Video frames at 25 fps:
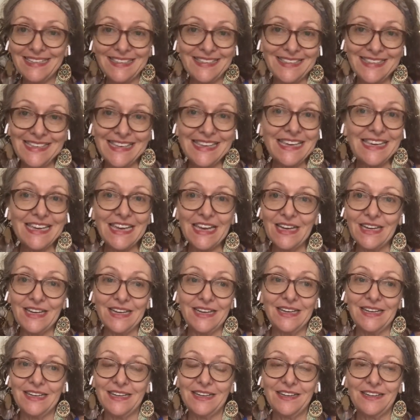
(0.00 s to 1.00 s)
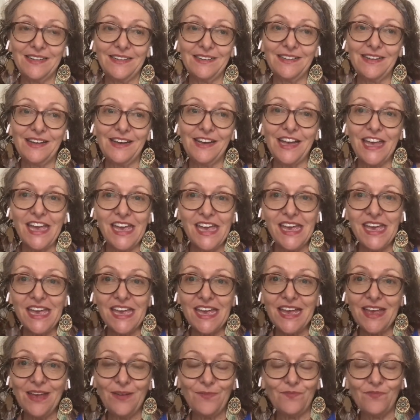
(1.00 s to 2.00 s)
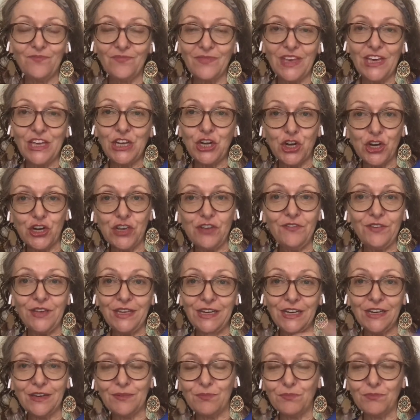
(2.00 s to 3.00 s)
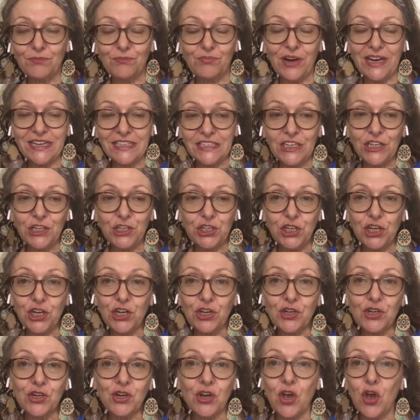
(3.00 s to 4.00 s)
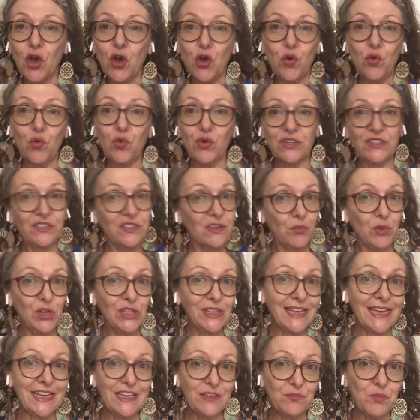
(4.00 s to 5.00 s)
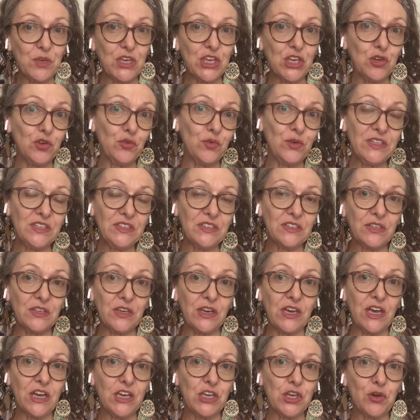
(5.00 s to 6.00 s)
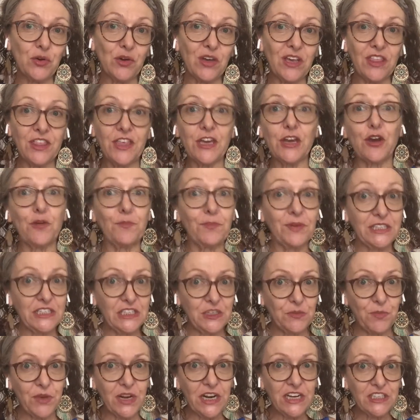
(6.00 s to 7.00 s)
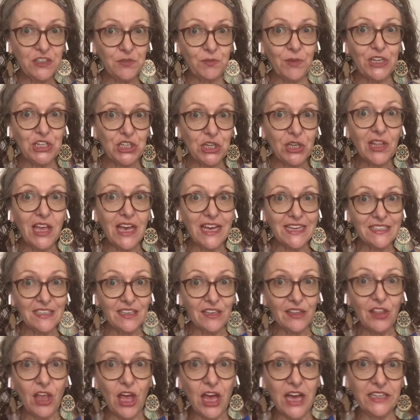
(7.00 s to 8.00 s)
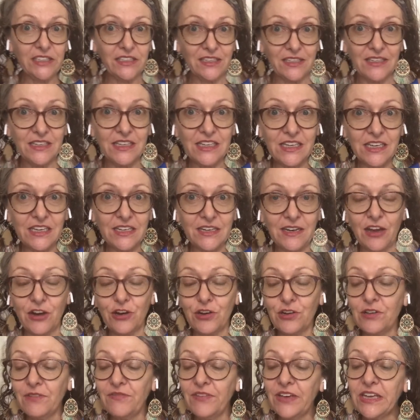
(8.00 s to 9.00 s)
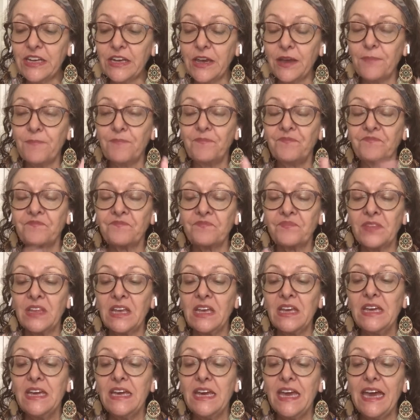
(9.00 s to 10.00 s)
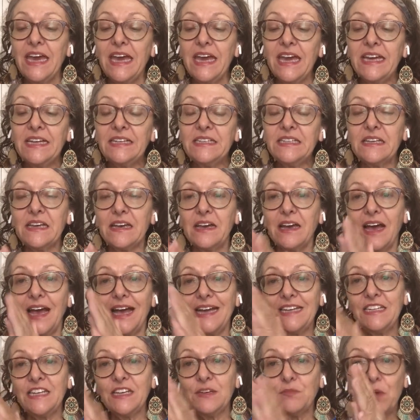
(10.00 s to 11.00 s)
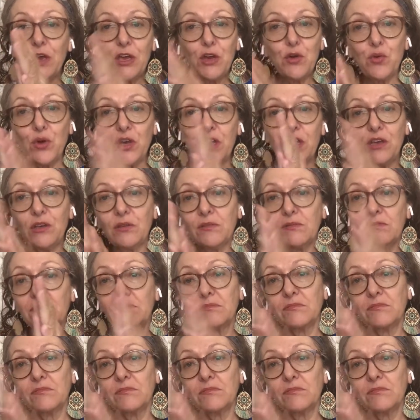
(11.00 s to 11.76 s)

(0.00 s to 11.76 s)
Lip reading: see an Ayurvedic practitioner or someone like me who is a yoga therapist, but I specialize a lot in Ayurveda. And I take my oil